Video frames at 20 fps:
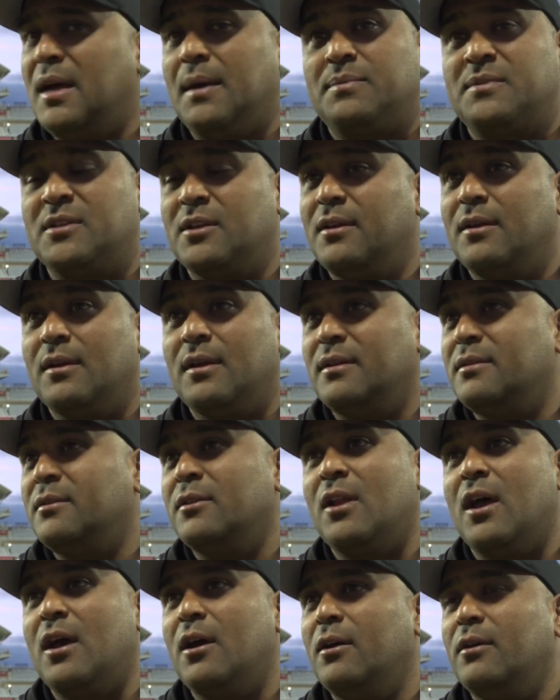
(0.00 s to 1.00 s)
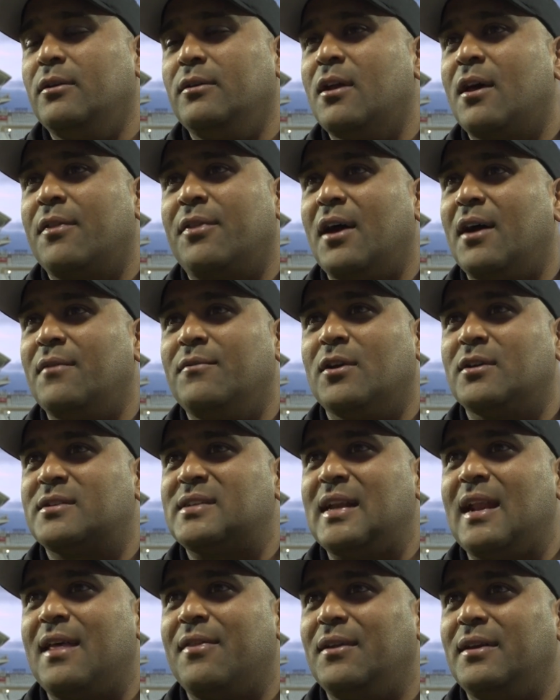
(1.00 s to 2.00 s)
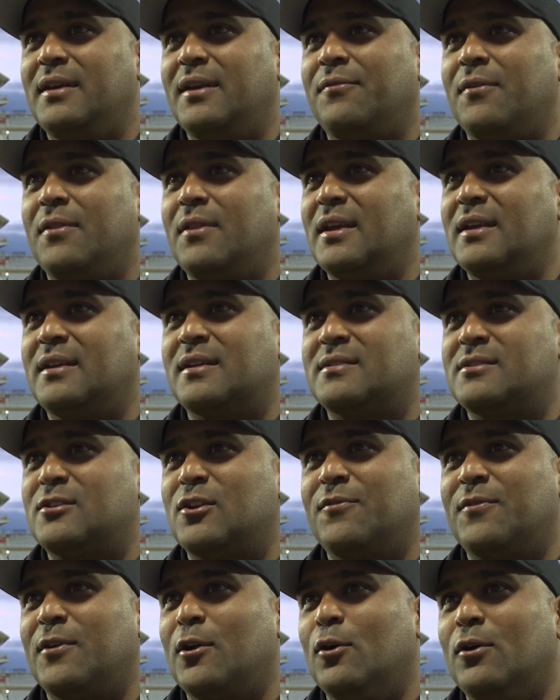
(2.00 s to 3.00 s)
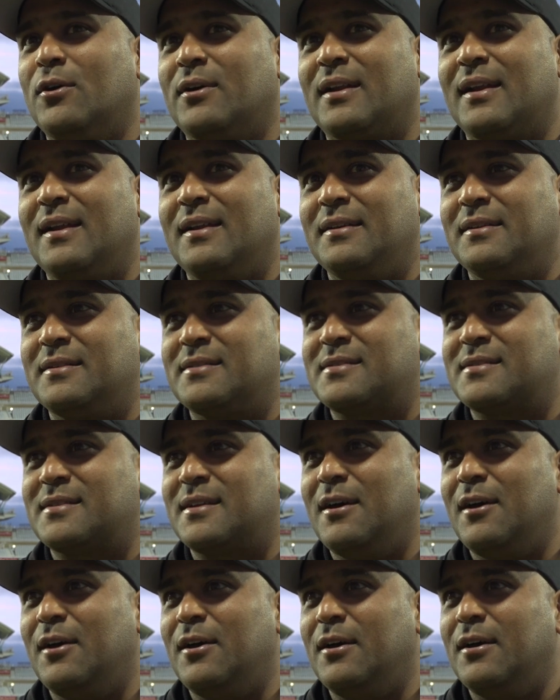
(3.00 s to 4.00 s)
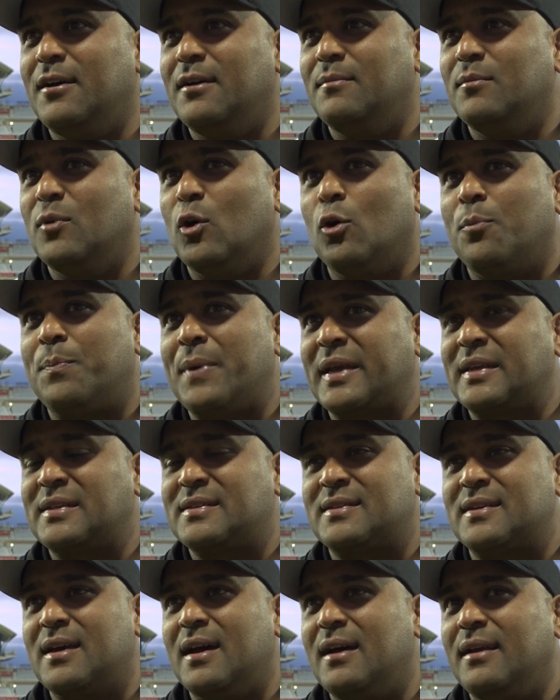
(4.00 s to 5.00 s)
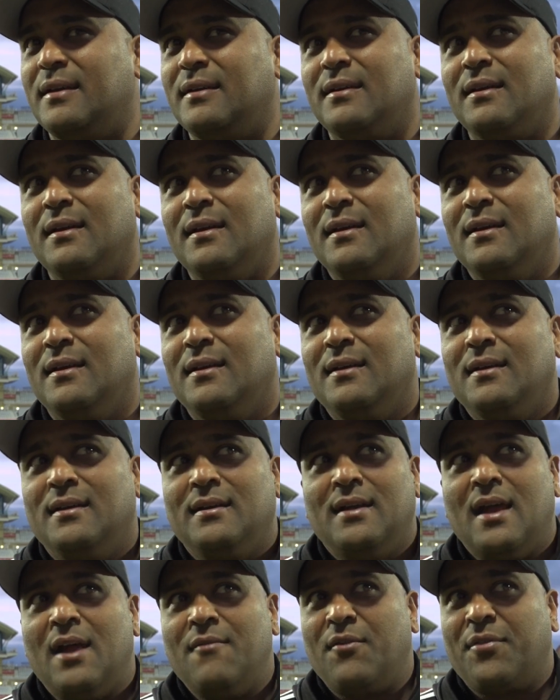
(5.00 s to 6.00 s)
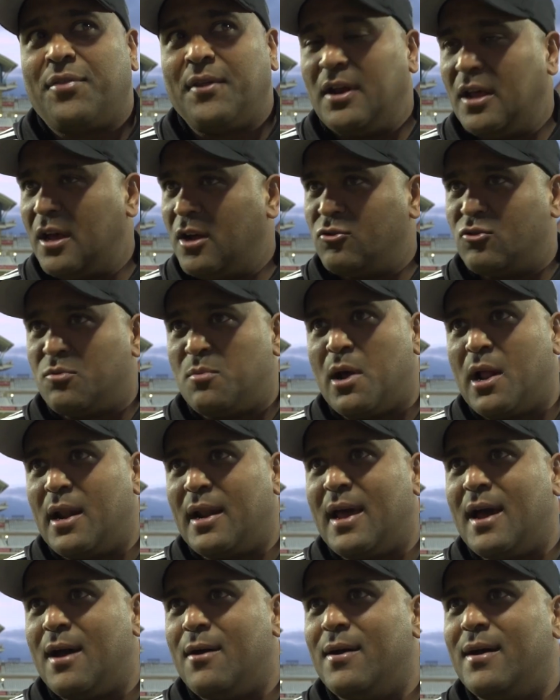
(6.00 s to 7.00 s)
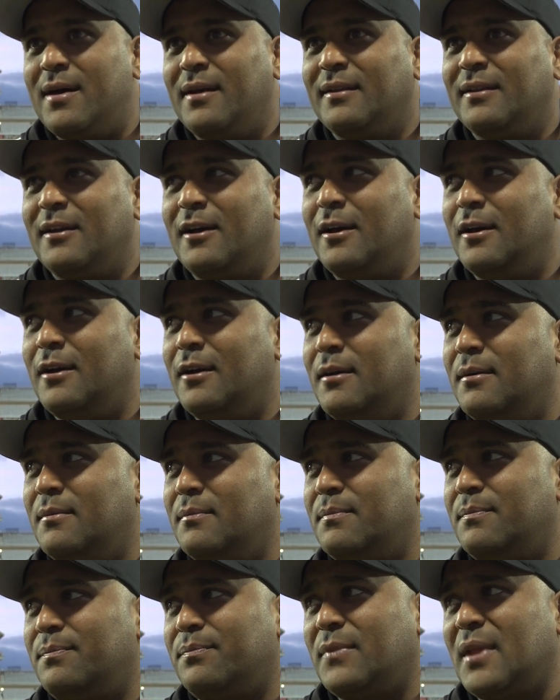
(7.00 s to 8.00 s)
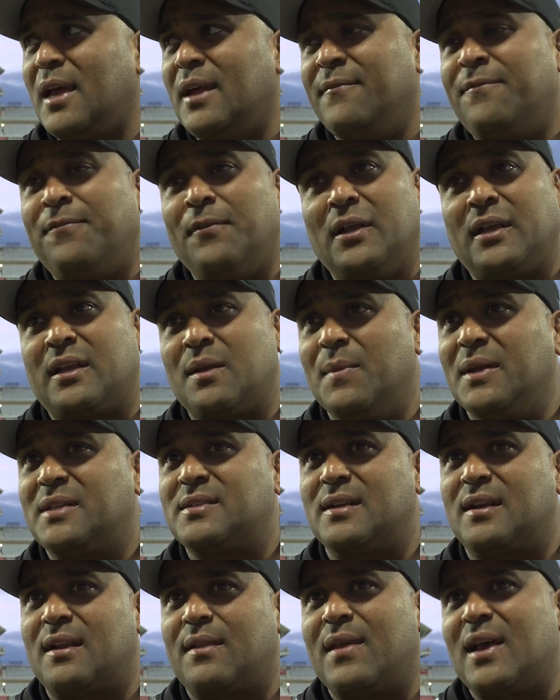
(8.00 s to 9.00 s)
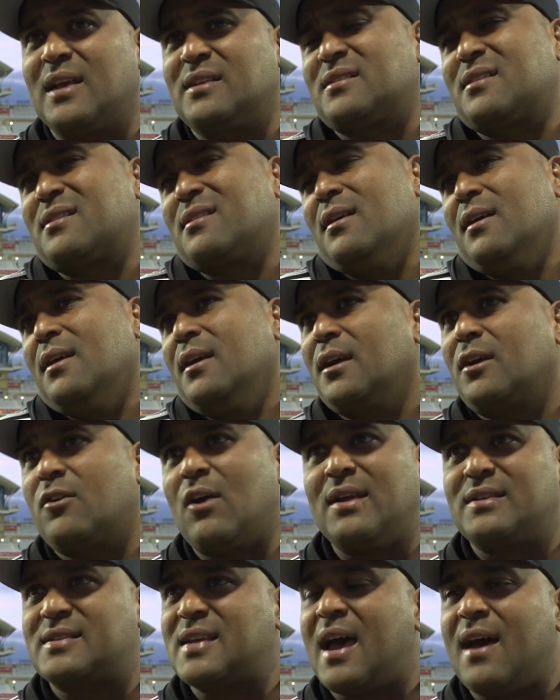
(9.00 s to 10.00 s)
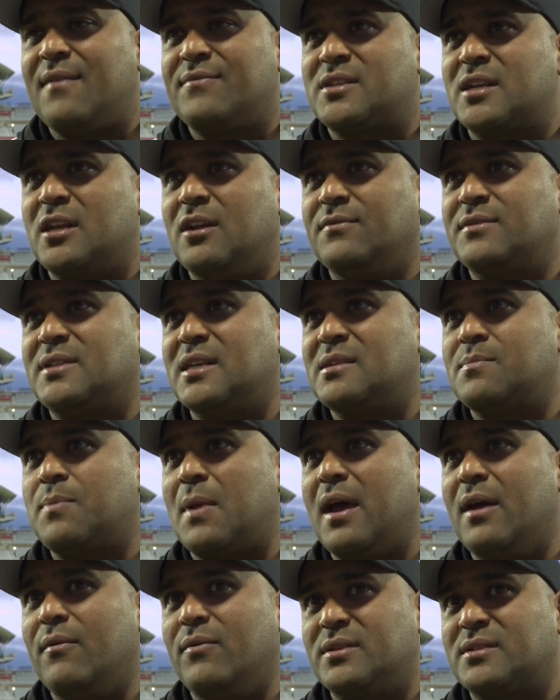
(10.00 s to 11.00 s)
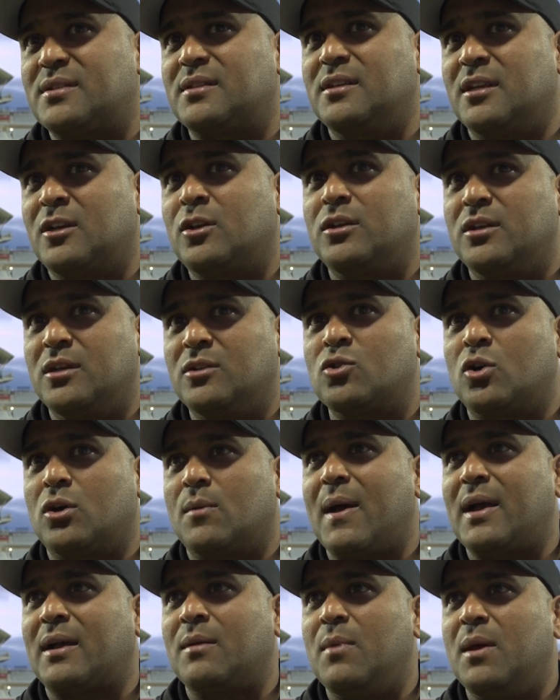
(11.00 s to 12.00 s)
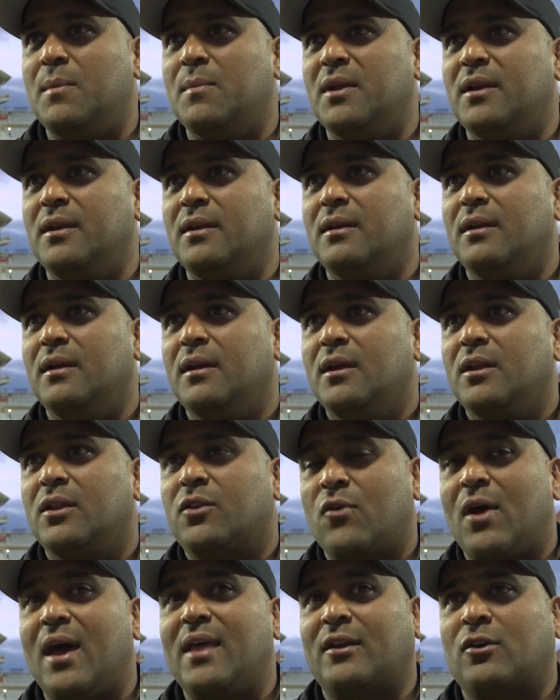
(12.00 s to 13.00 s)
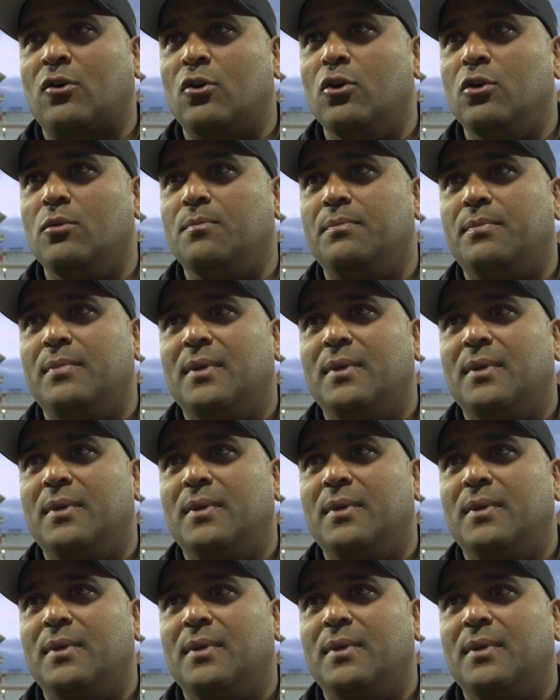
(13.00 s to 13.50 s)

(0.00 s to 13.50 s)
Absolutely, no, nothing. I've not seen anything different that he doesn't do for Lahore Qalandars or Pakistan. Everything at 100 mile an hour, and fully committed, and that's great to have as an overseas player. You talk about commitment throughout the group.